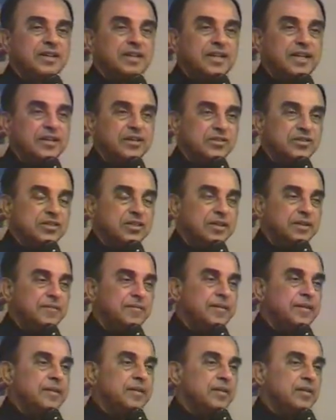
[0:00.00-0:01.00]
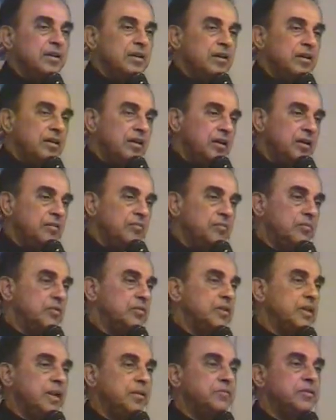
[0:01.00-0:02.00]
legacy,
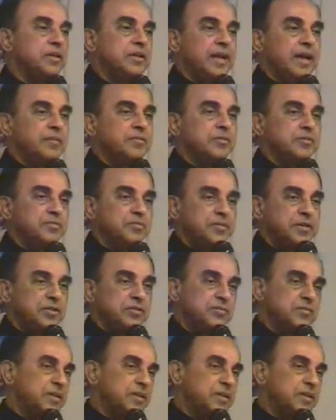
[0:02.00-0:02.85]
named it Adam's Bridge.